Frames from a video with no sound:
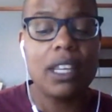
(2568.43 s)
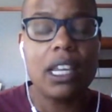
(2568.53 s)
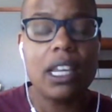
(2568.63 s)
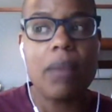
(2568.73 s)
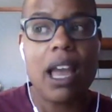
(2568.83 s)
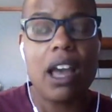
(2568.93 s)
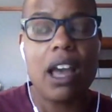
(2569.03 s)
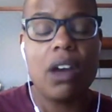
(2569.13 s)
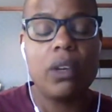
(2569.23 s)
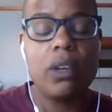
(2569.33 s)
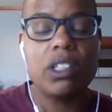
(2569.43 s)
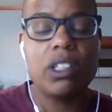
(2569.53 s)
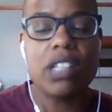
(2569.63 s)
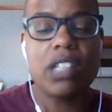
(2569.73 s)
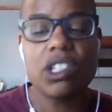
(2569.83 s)
So thinking
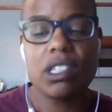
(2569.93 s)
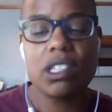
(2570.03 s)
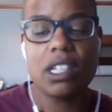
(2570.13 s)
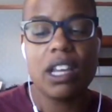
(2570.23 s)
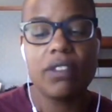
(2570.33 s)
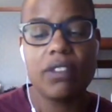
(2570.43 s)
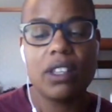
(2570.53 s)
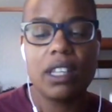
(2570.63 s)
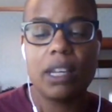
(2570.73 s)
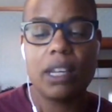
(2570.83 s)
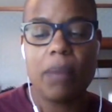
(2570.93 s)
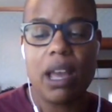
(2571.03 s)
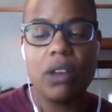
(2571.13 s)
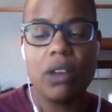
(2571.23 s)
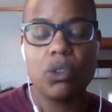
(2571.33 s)
about, it's not just enough to think
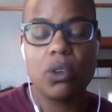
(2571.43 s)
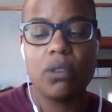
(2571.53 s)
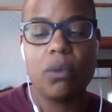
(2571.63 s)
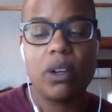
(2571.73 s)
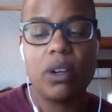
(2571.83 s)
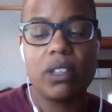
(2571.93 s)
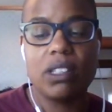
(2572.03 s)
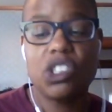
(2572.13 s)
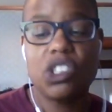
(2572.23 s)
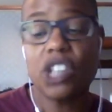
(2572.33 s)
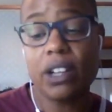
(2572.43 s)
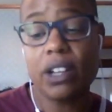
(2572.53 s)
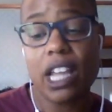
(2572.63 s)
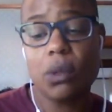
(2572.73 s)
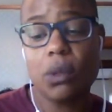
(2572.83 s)
about sort of what are the shared
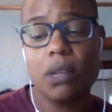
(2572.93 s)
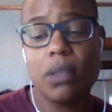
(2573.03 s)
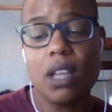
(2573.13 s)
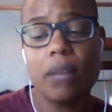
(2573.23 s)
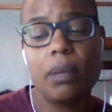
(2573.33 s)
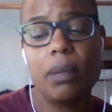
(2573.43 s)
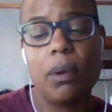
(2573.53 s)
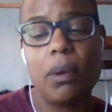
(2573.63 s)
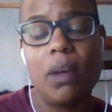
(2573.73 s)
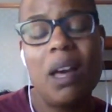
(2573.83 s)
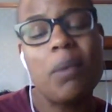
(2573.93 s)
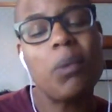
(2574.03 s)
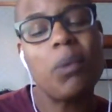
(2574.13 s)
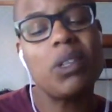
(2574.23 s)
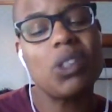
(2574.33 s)
texts we read with young people, but
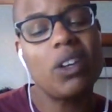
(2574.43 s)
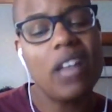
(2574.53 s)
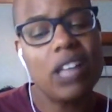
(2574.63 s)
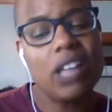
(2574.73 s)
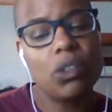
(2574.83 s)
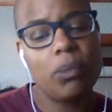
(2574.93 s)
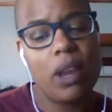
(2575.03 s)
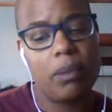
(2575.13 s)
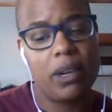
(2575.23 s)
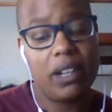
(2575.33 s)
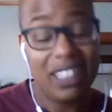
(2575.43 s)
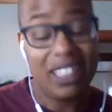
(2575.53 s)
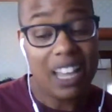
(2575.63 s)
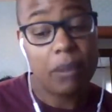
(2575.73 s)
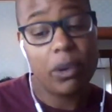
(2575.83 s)
what does our classroom
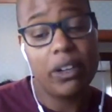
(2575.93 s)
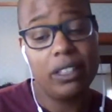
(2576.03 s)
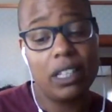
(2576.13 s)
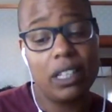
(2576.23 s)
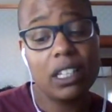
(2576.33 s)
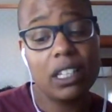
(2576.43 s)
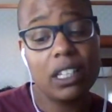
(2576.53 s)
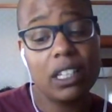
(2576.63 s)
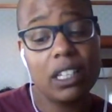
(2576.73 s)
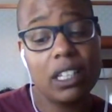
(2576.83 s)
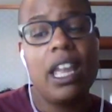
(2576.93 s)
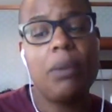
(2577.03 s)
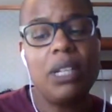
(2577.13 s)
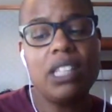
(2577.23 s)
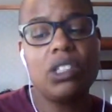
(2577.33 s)
library look like? And
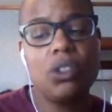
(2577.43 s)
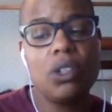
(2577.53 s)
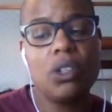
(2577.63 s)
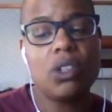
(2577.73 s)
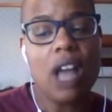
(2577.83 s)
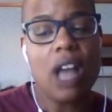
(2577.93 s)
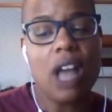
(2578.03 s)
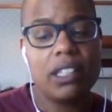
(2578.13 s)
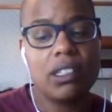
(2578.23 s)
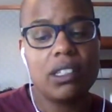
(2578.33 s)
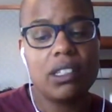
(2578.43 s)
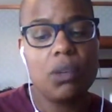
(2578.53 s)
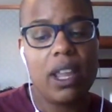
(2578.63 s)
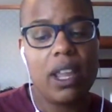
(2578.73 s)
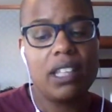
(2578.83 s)
we need to do those audits
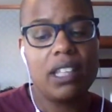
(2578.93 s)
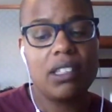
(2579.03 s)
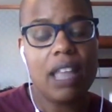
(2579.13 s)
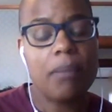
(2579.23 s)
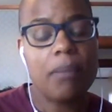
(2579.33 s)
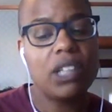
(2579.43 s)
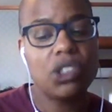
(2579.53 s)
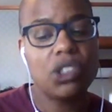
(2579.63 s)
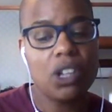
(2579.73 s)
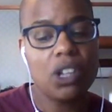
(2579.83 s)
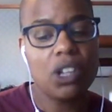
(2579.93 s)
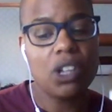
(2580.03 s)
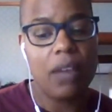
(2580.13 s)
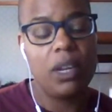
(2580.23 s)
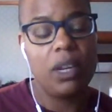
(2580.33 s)
in ways that make sure
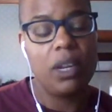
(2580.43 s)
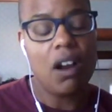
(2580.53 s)
that we